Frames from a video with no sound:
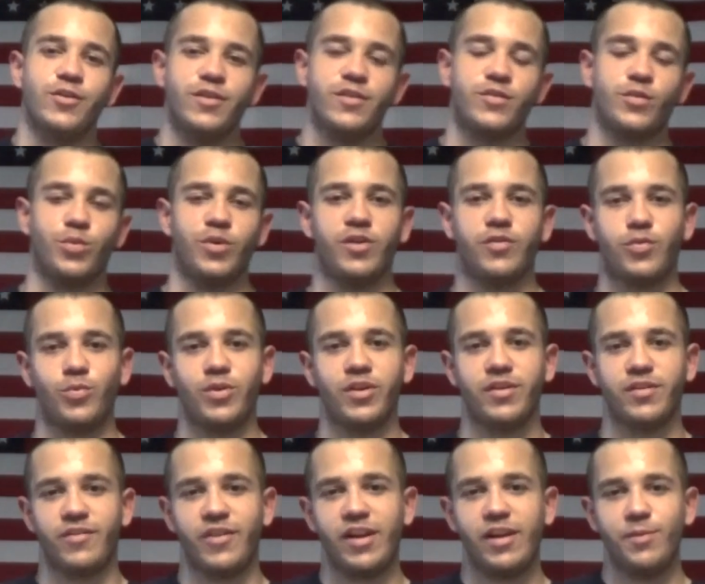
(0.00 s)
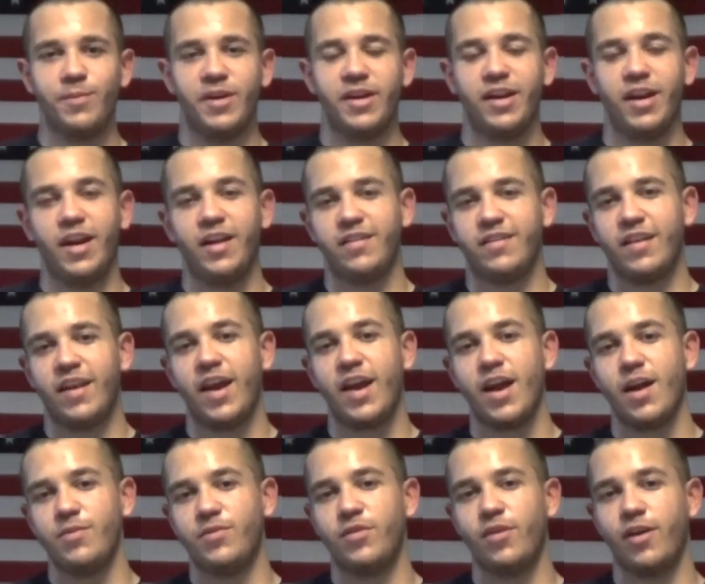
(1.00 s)
This is Will from Will Development, and today
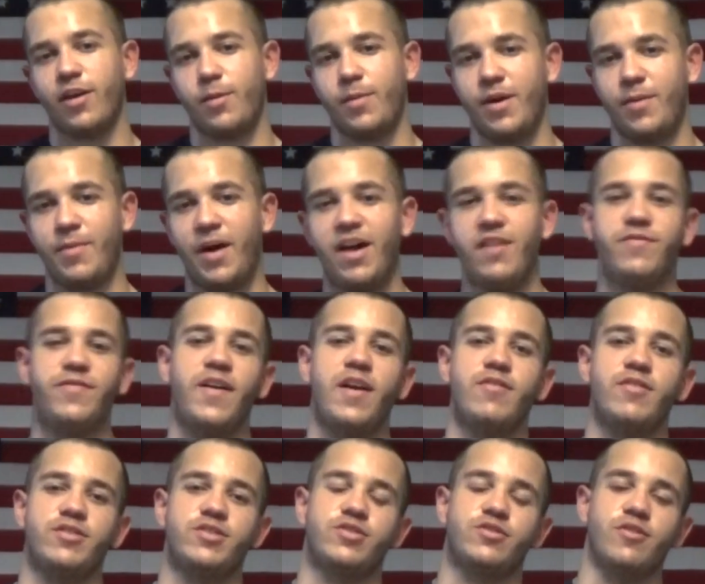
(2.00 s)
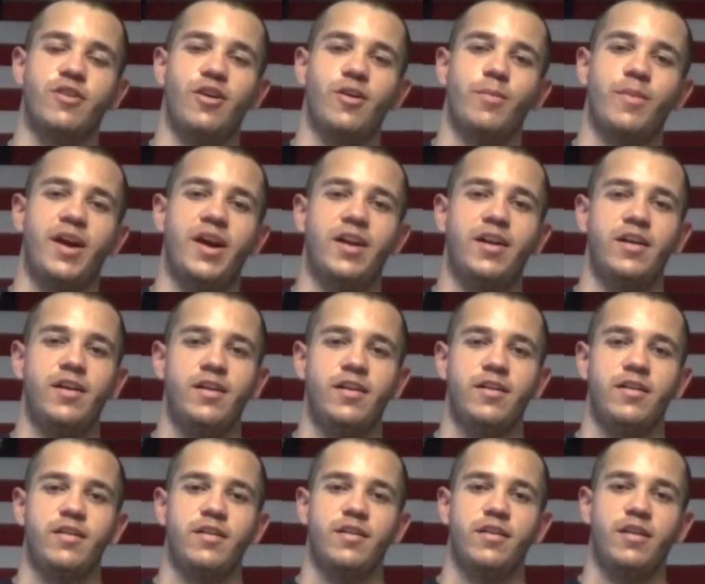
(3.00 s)
I'm talking about my favorite strongman
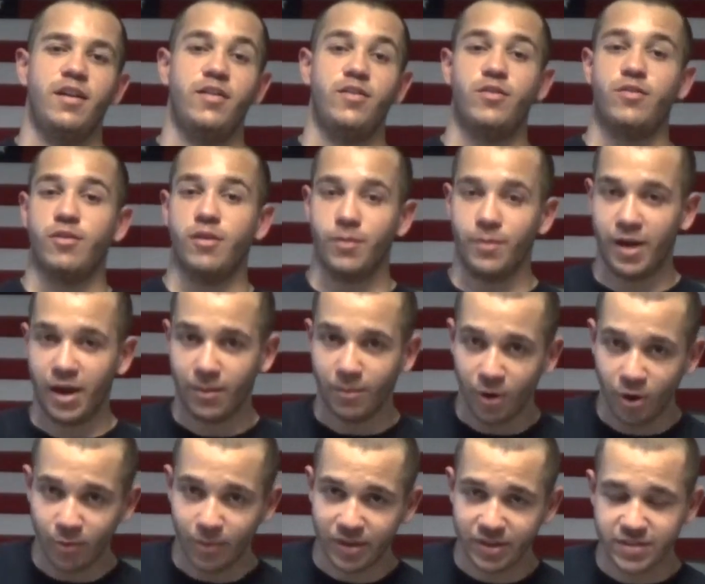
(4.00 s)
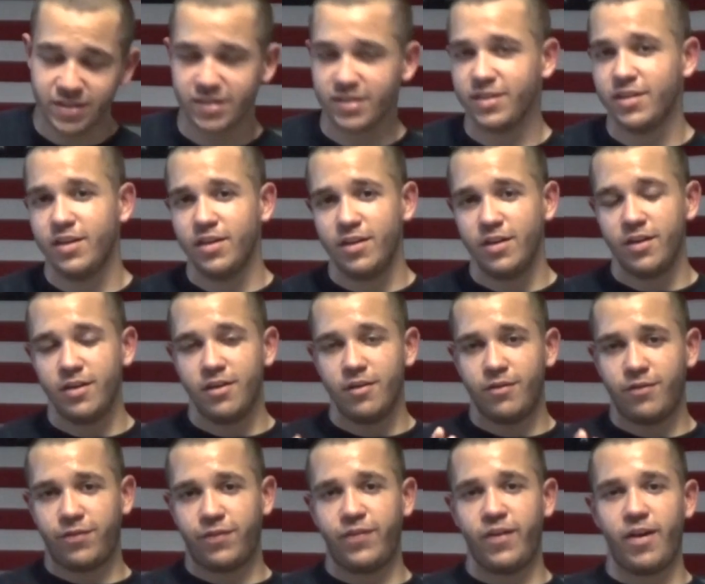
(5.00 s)
and strongman moments
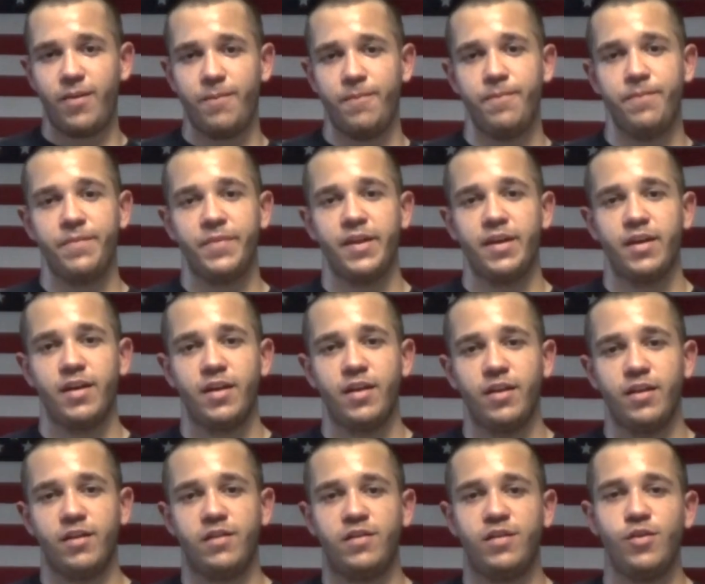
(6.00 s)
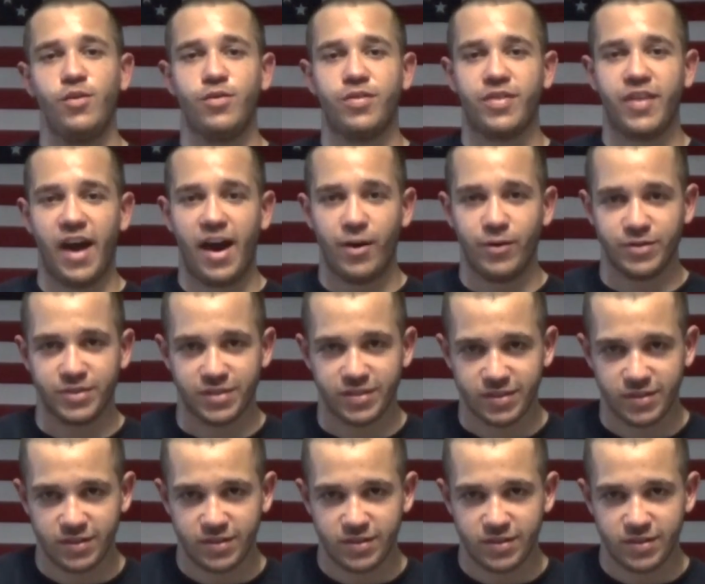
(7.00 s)
from the 2000s.